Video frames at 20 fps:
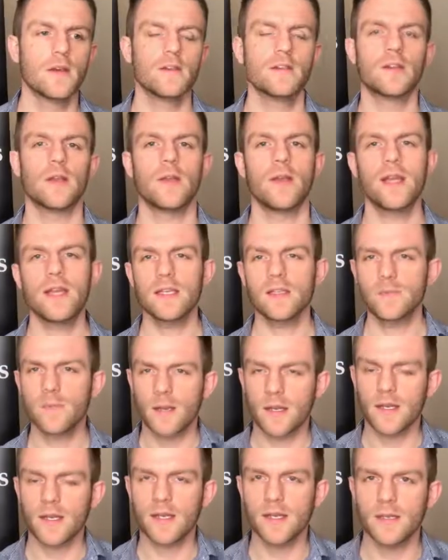So here's
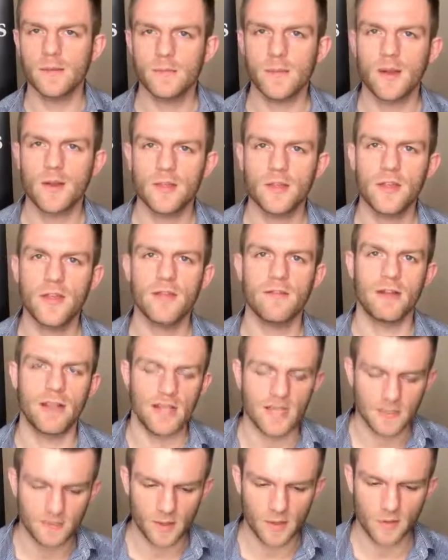my theory,
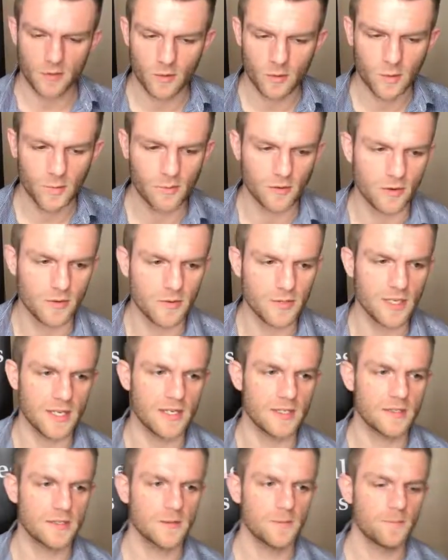here's my thought
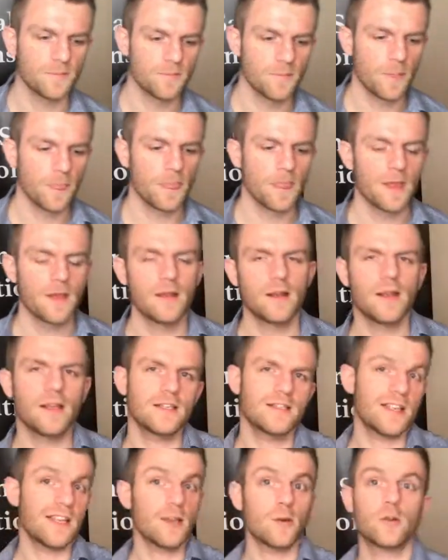process.
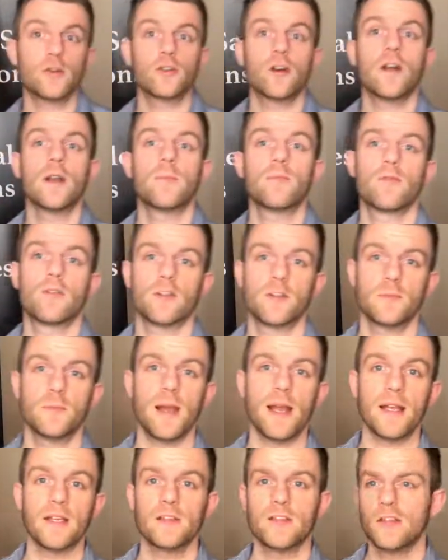Let's say you're trying to
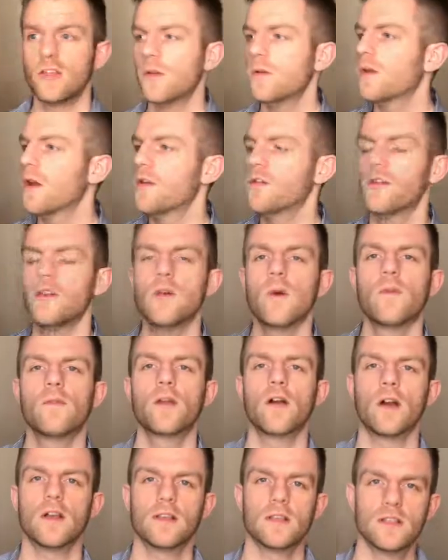prospect. You know that you've
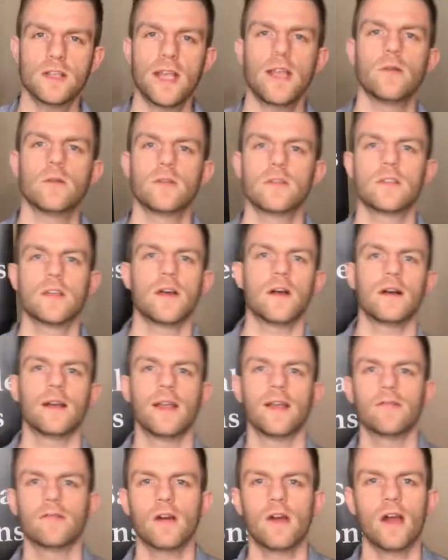got a sales
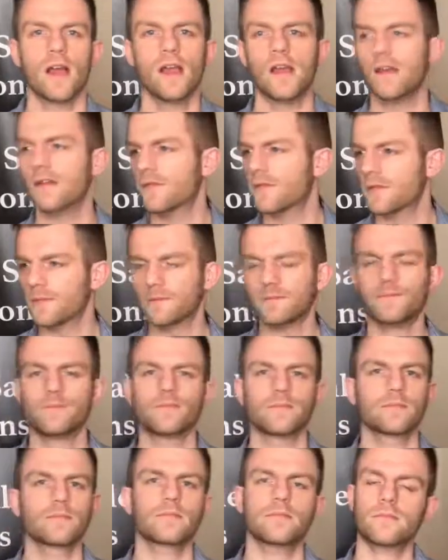target, right, of
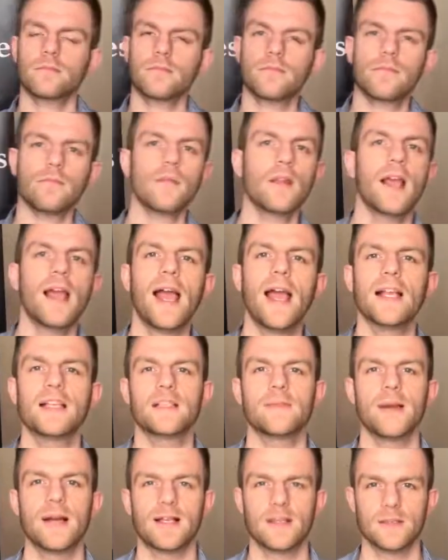
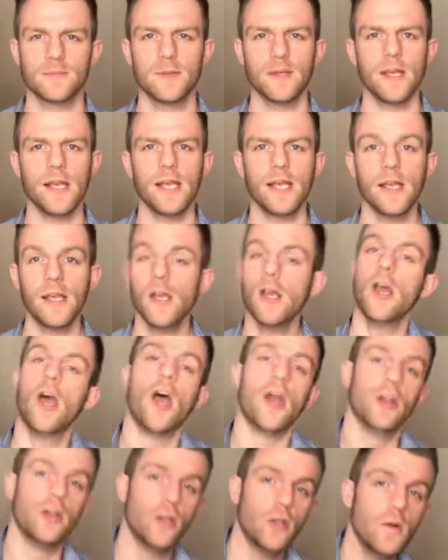X amount of money.
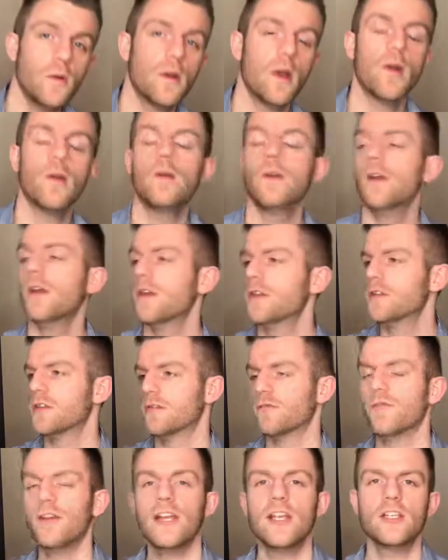And you know to
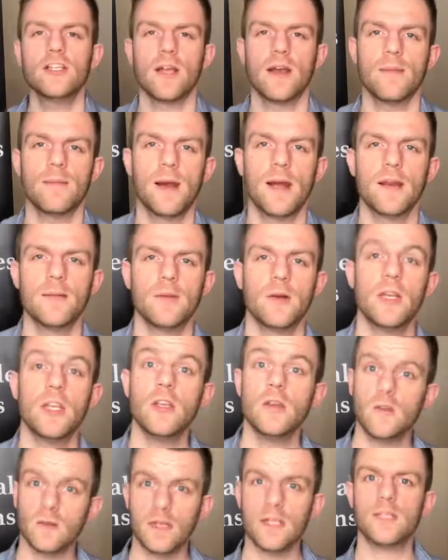reach that amount of money,
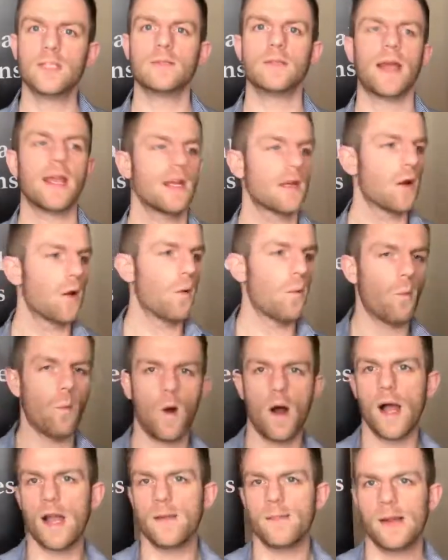you need to make
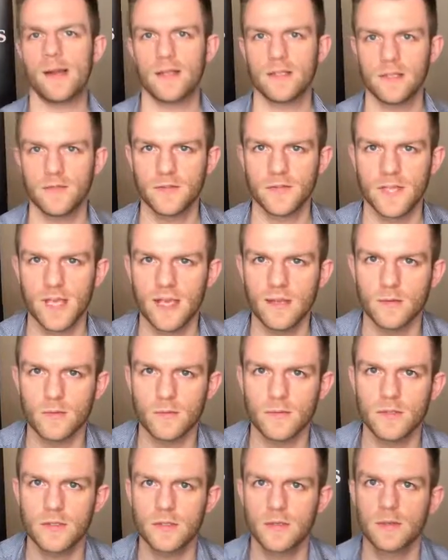Y amount of
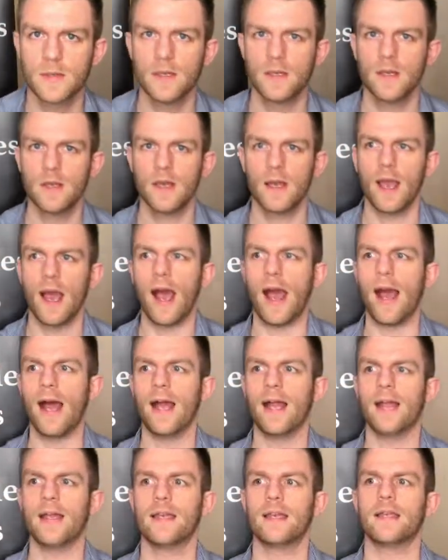sales.
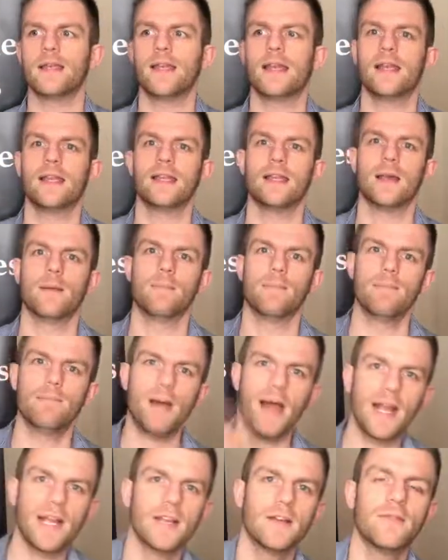And in the
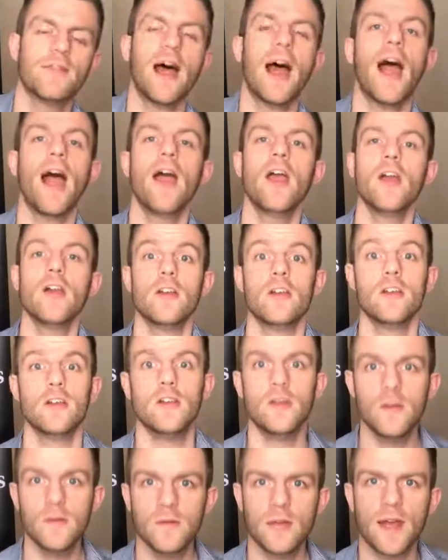back of that,
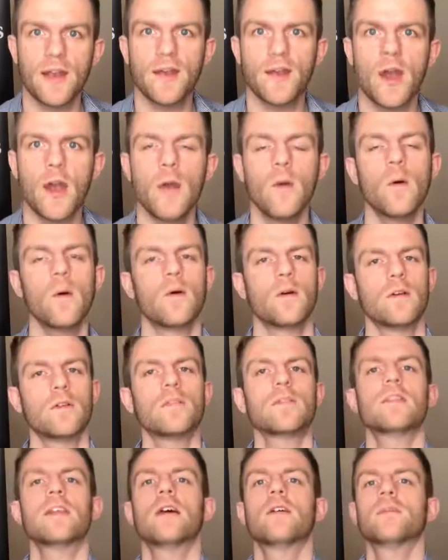you then know, or your
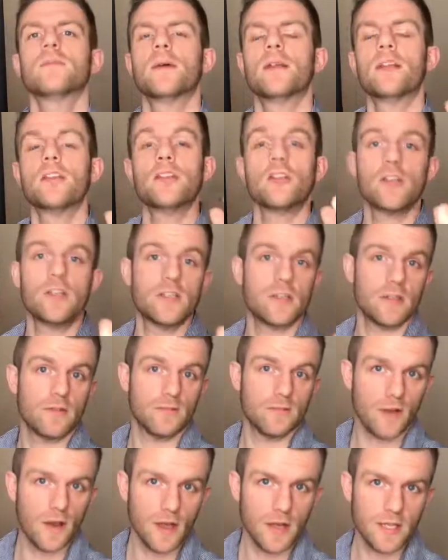sales manager has
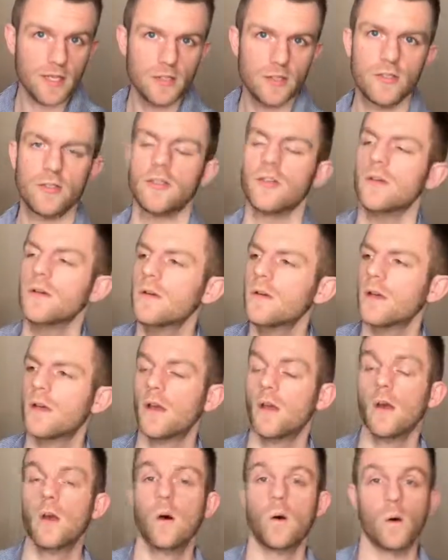advised you,
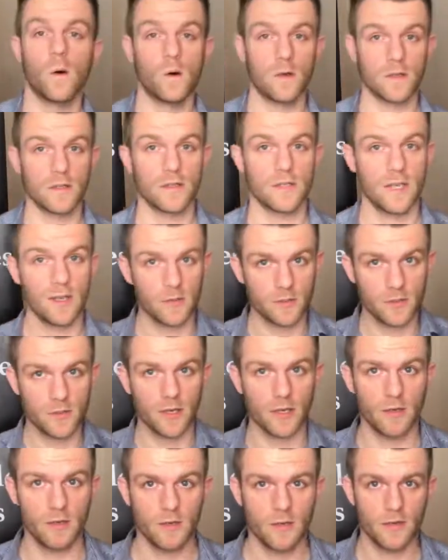or a sales
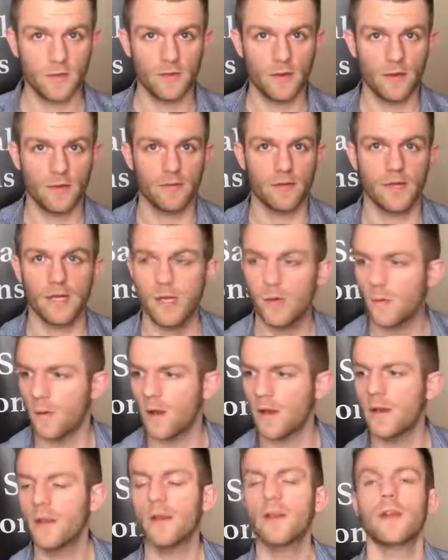coach, if you ever need
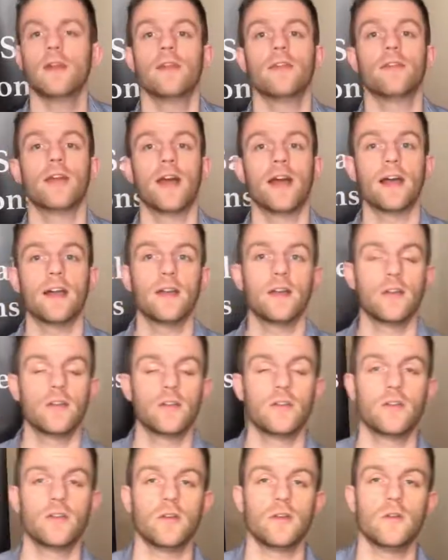one, that
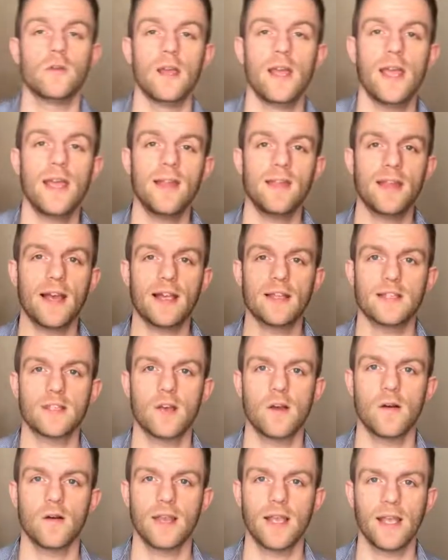to hit that
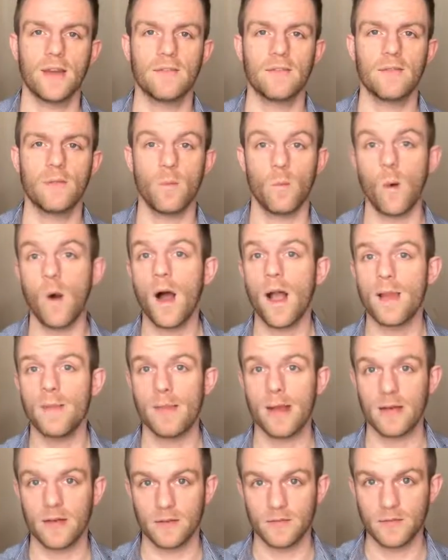target of Y
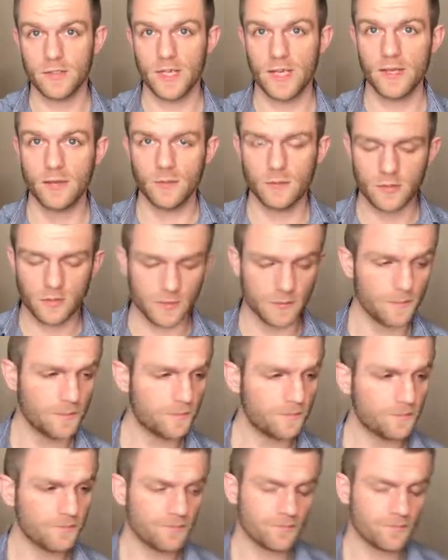amount of sales,